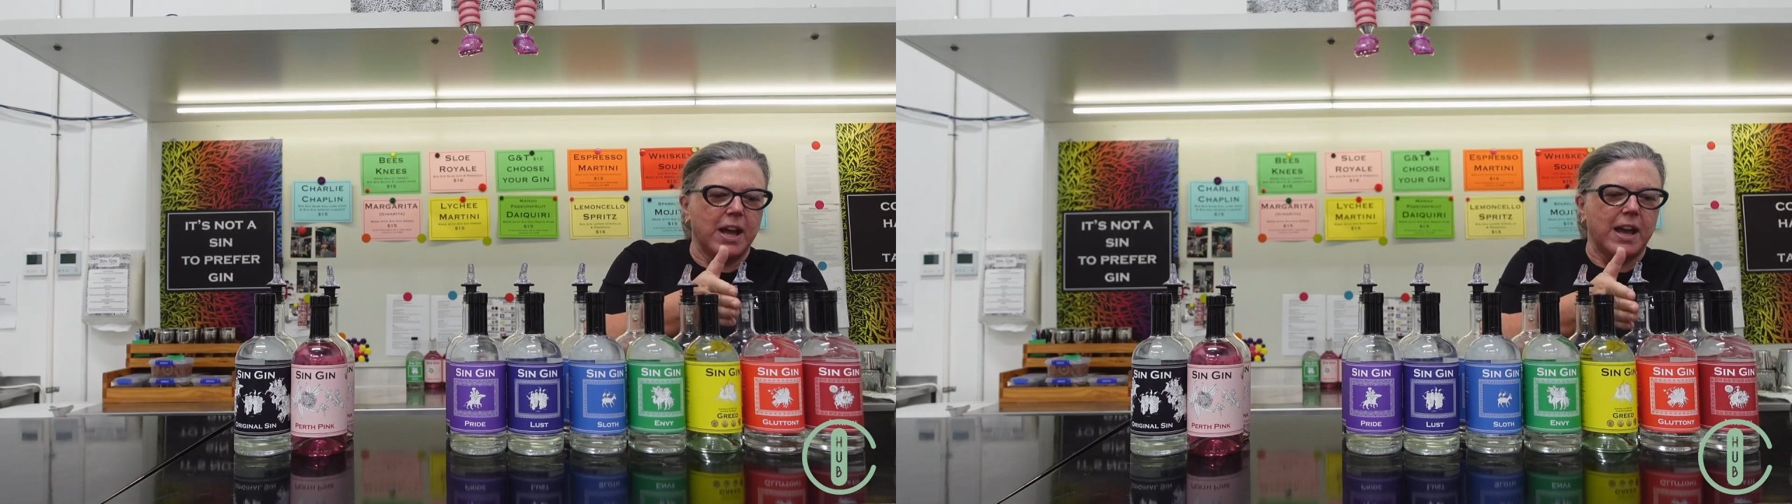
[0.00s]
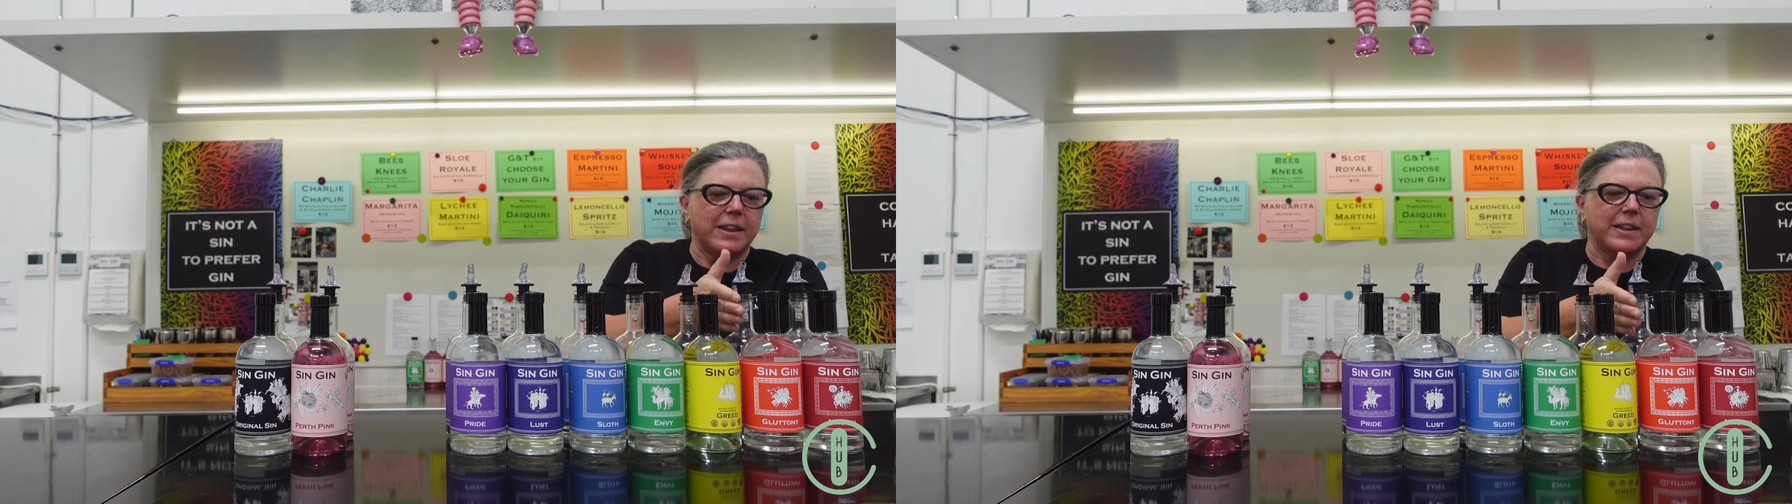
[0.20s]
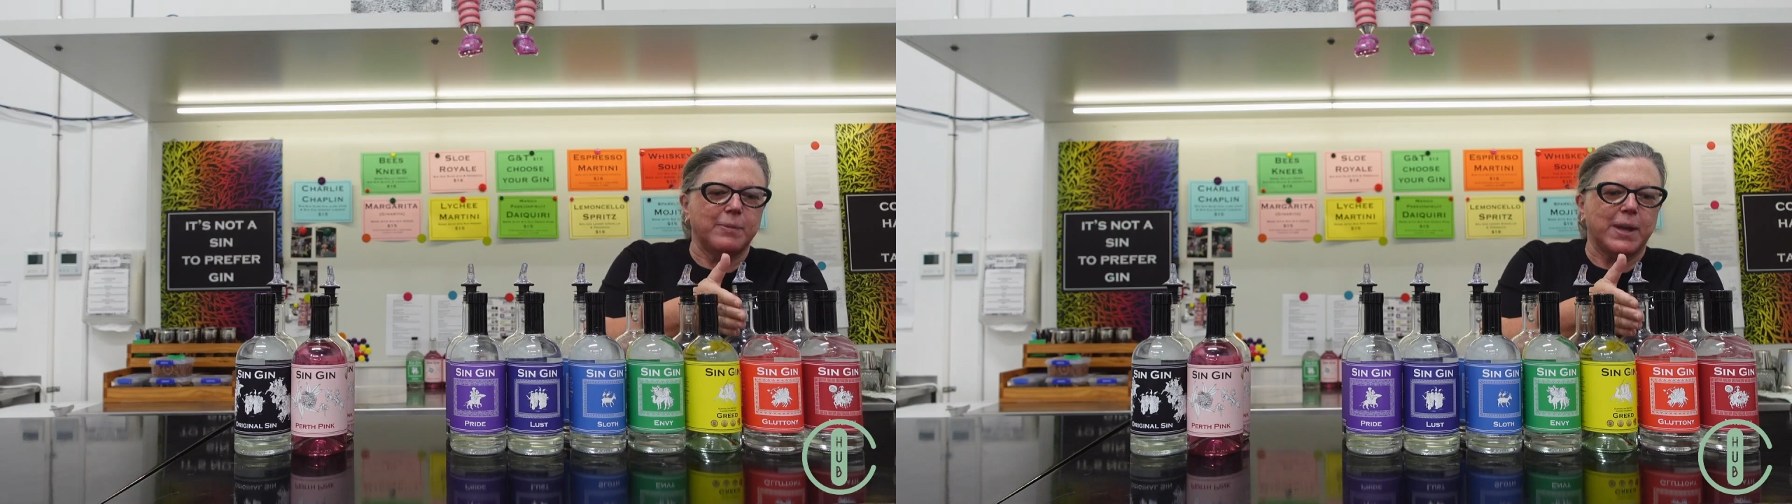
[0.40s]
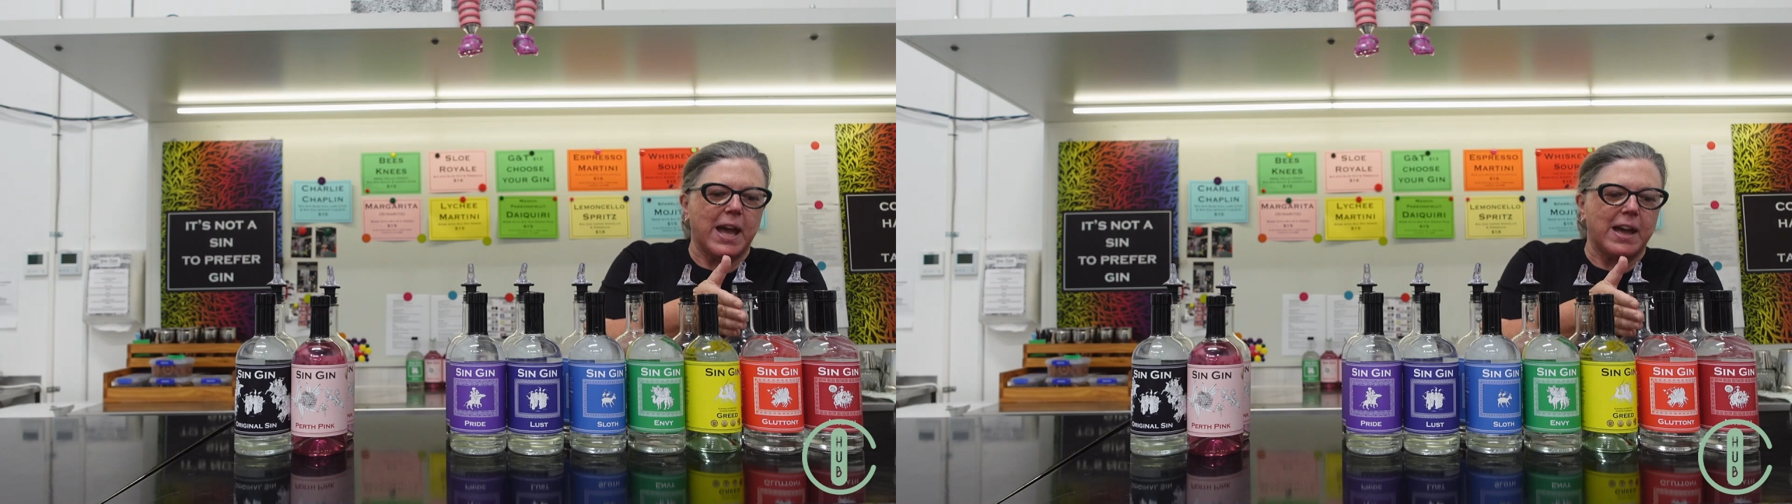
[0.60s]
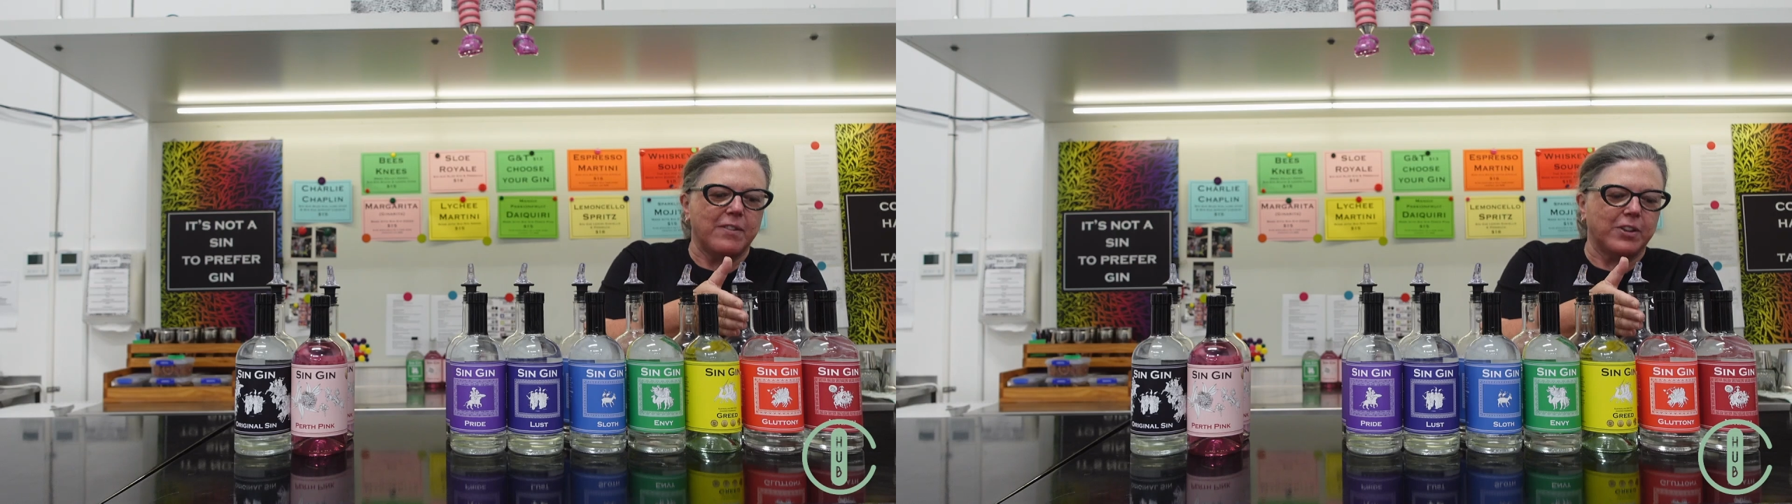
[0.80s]
And then we
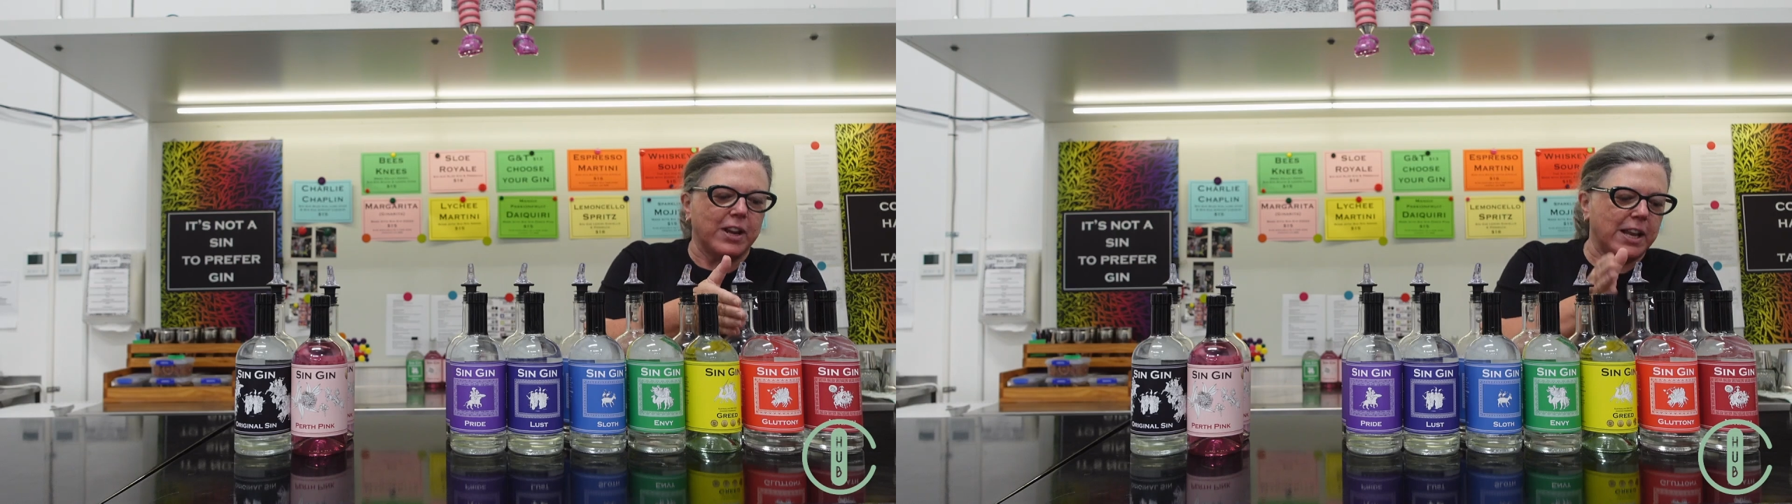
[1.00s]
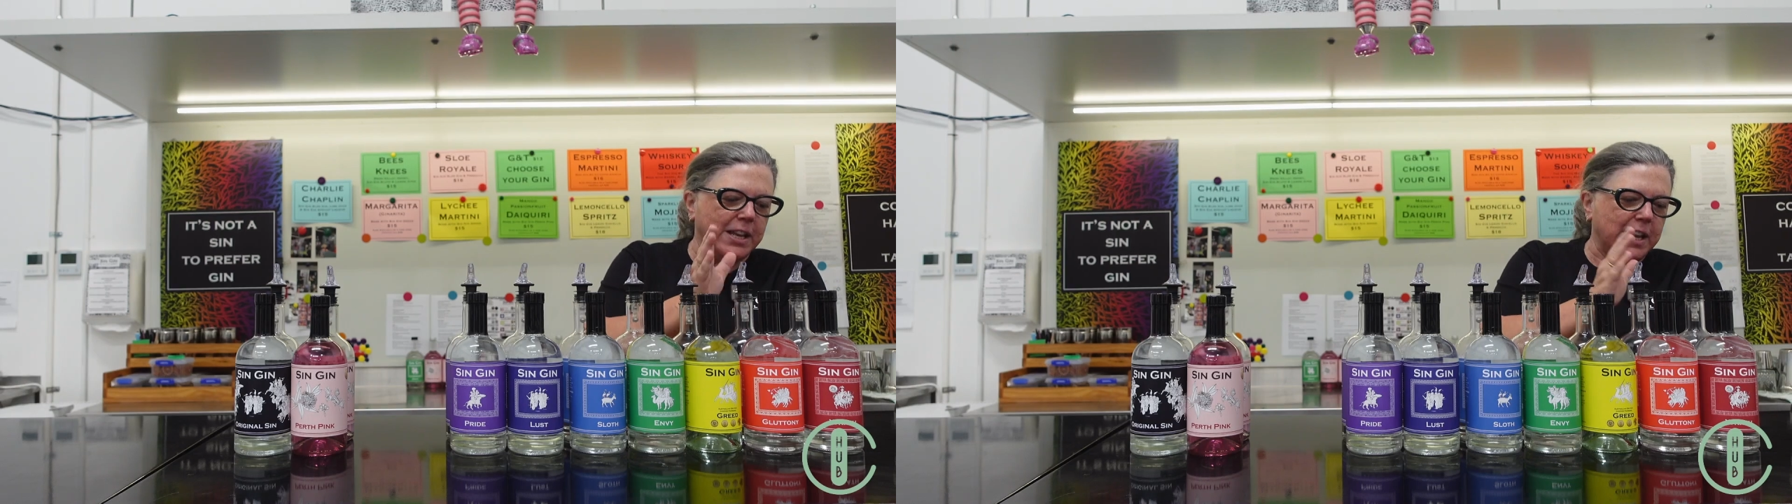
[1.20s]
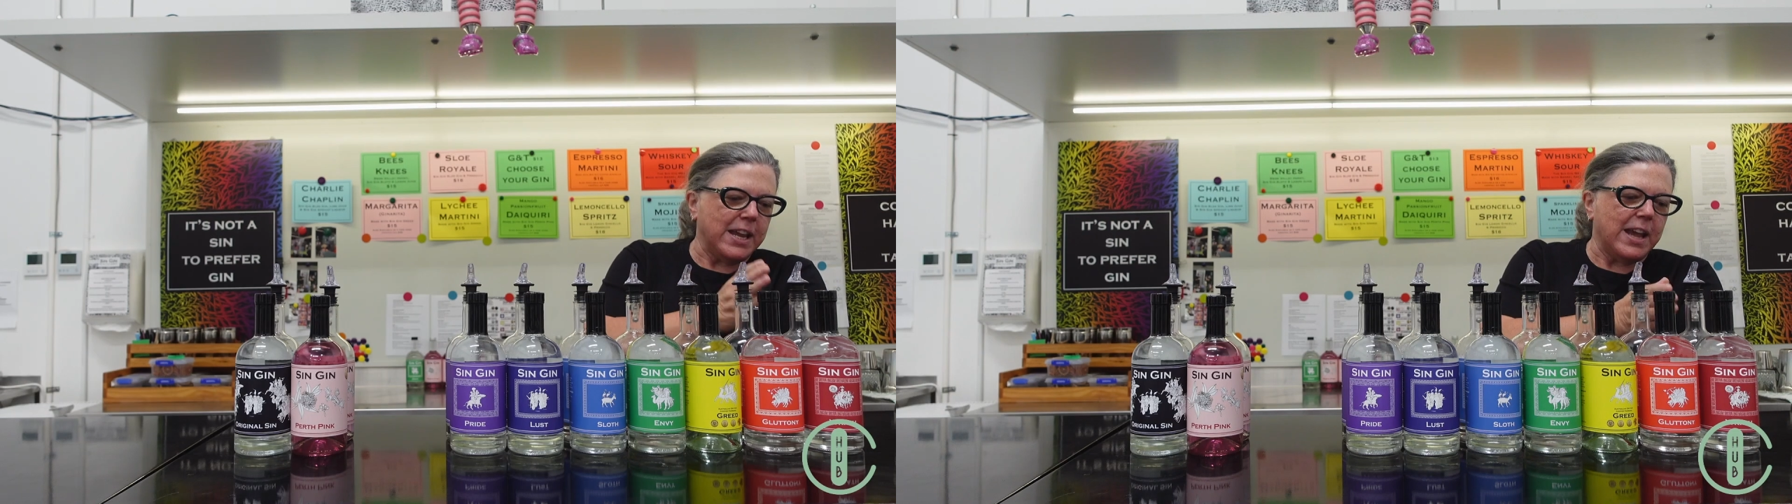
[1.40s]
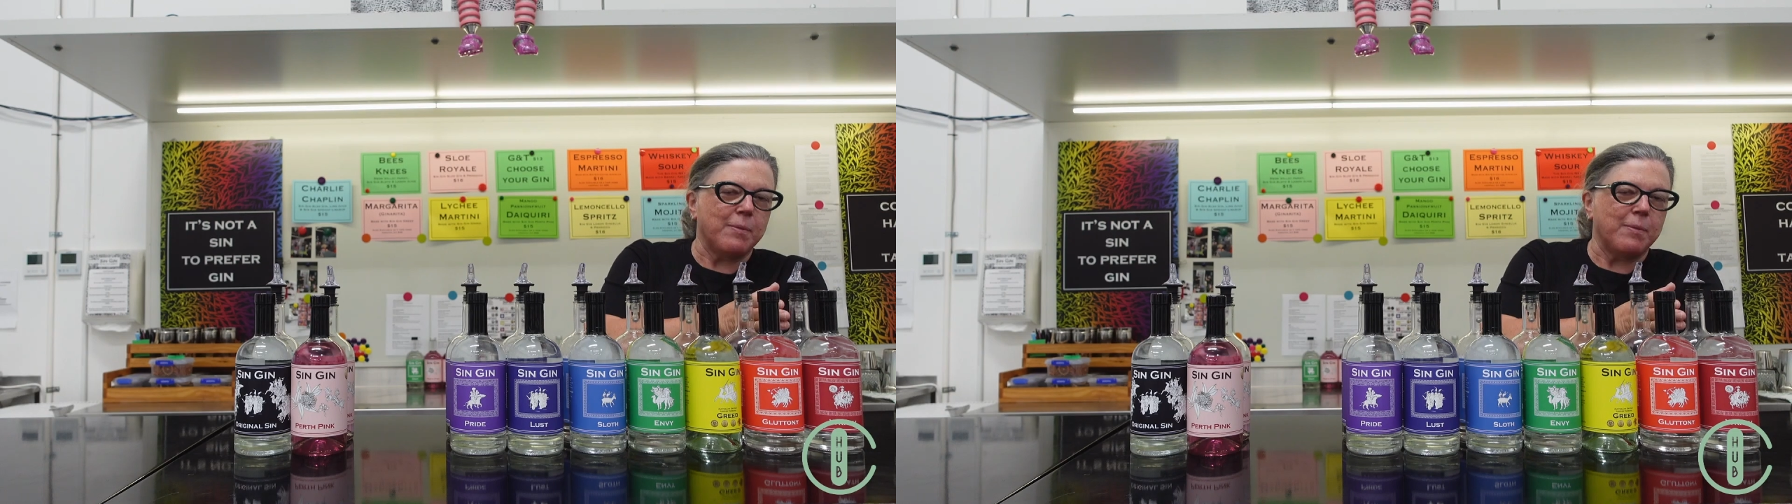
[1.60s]
have Gluttony